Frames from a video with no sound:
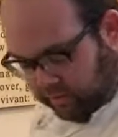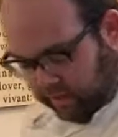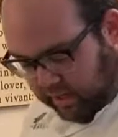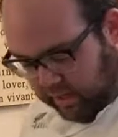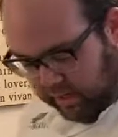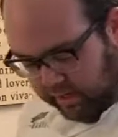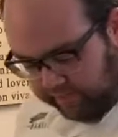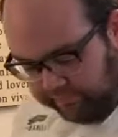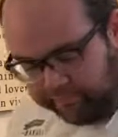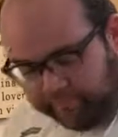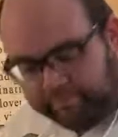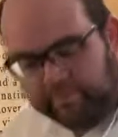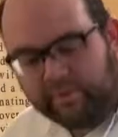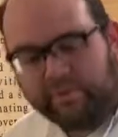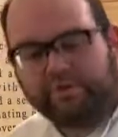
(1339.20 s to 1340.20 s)

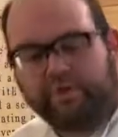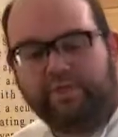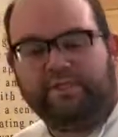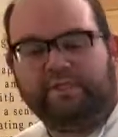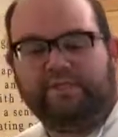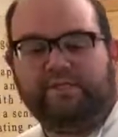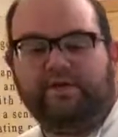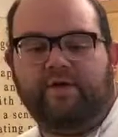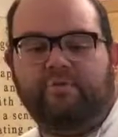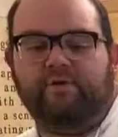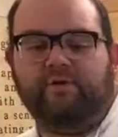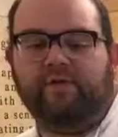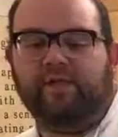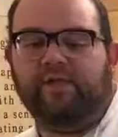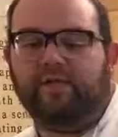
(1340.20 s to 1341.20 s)
So you can see you have a
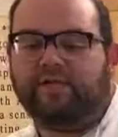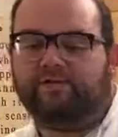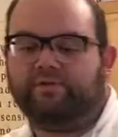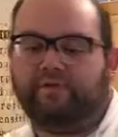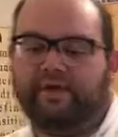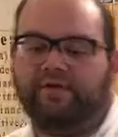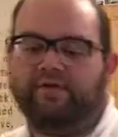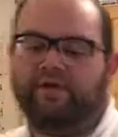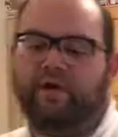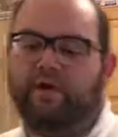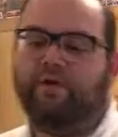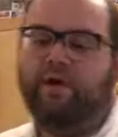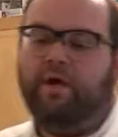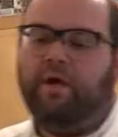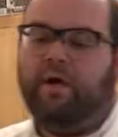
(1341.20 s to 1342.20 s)
really nice ratio
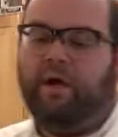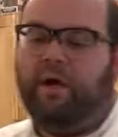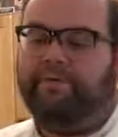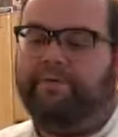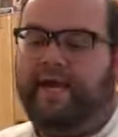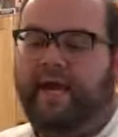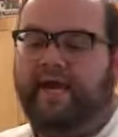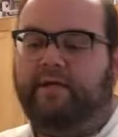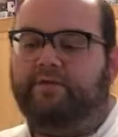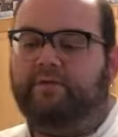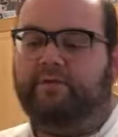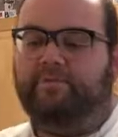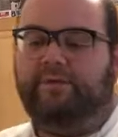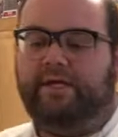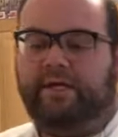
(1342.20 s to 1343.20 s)
of cake
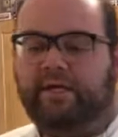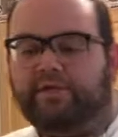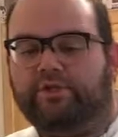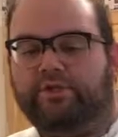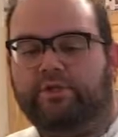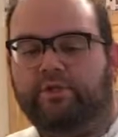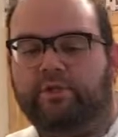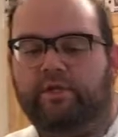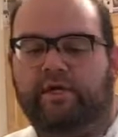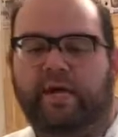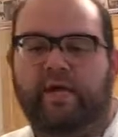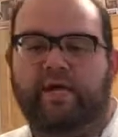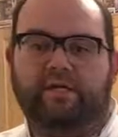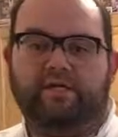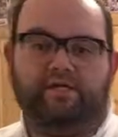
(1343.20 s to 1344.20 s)
to peach. The
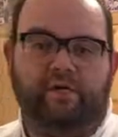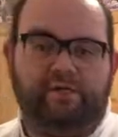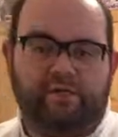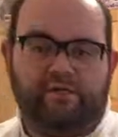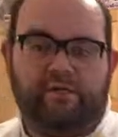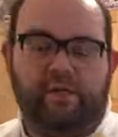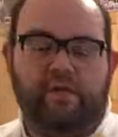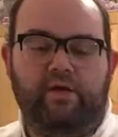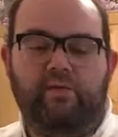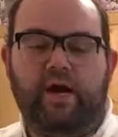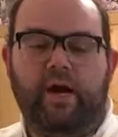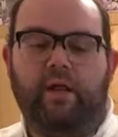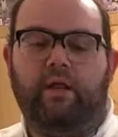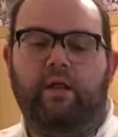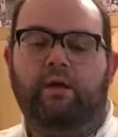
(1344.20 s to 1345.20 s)
cake has risen really
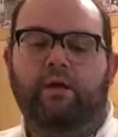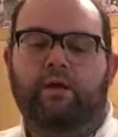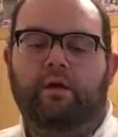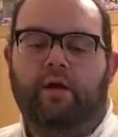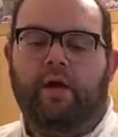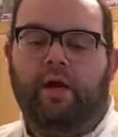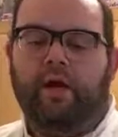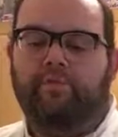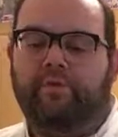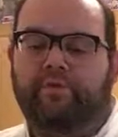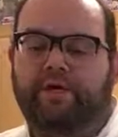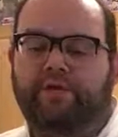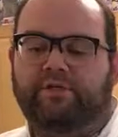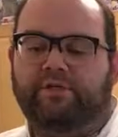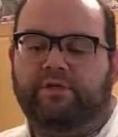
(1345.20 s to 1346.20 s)
well. The
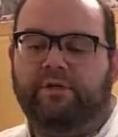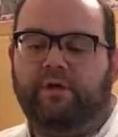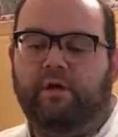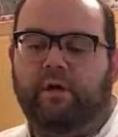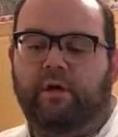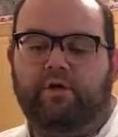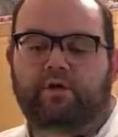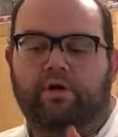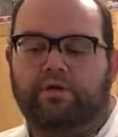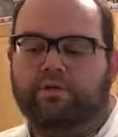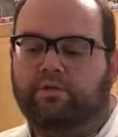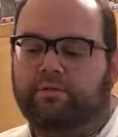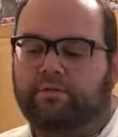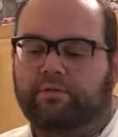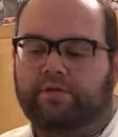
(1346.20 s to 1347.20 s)
peaches are
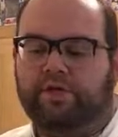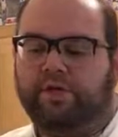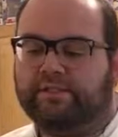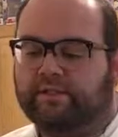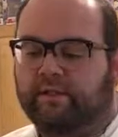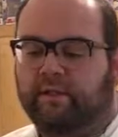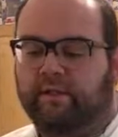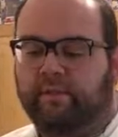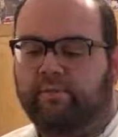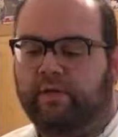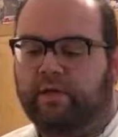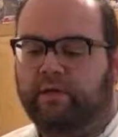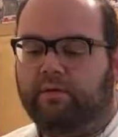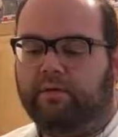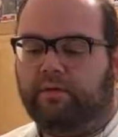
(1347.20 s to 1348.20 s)
cooked just a little
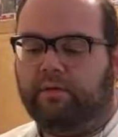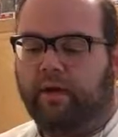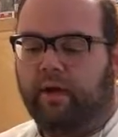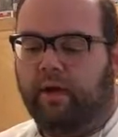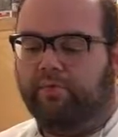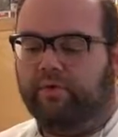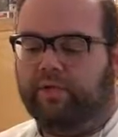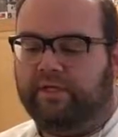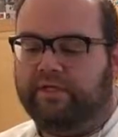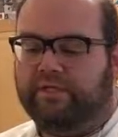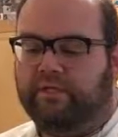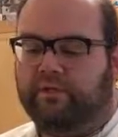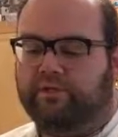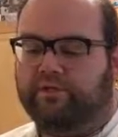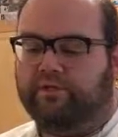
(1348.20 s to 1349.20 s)
bit,
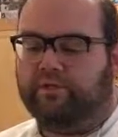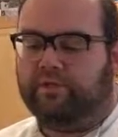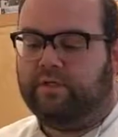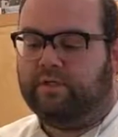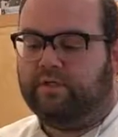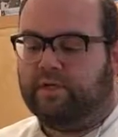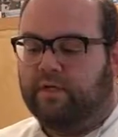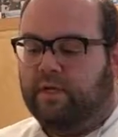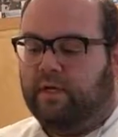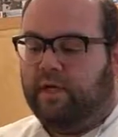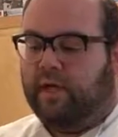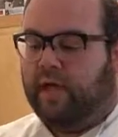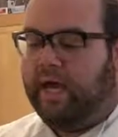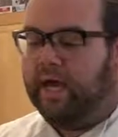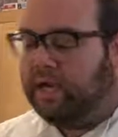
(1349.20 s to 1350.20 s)
releasing their juices,
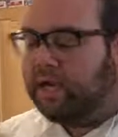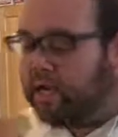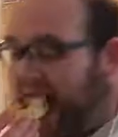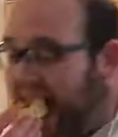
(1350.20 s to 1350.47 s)
and